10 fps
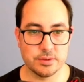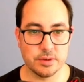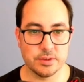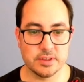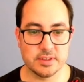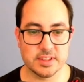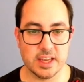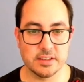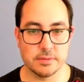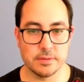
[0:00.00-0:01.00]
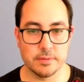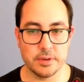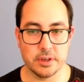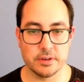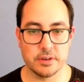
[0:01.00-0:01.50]
size of the
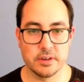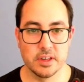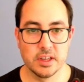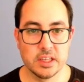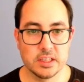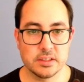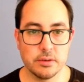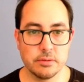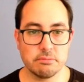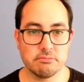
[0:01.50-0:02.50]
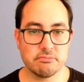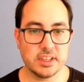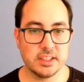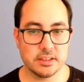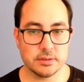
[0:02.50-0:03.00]
figure. So in
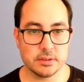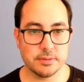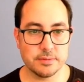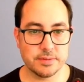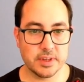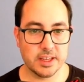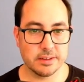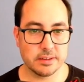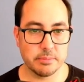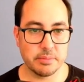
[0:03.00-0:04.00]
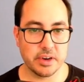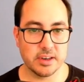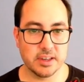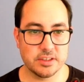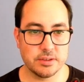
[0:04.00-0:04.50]
terms of comparing
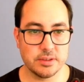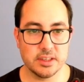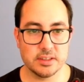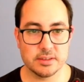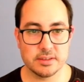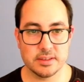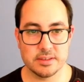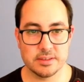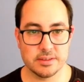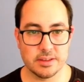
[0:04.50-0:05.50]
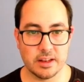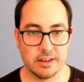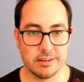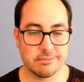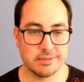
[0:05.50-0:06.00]
it to this, is
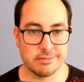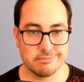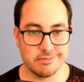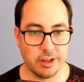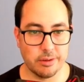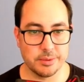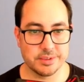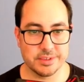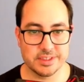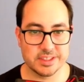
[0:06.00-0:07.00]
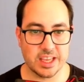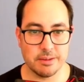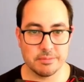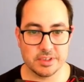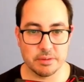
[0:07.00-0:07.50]
almost the
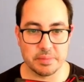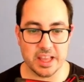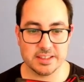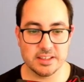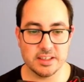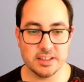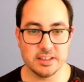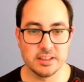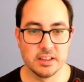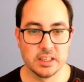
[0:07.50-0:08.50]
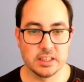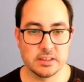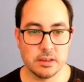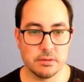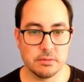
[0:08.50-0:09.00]
same complexity.
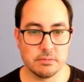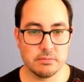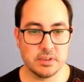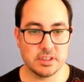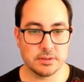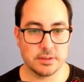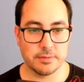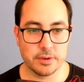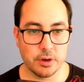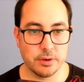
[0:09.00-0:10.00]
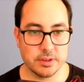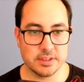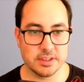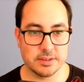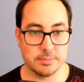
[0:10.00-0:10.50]
So in terms of code, this
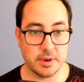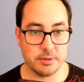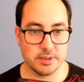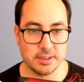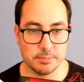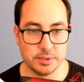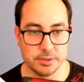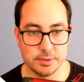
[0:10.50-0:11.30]
is very simple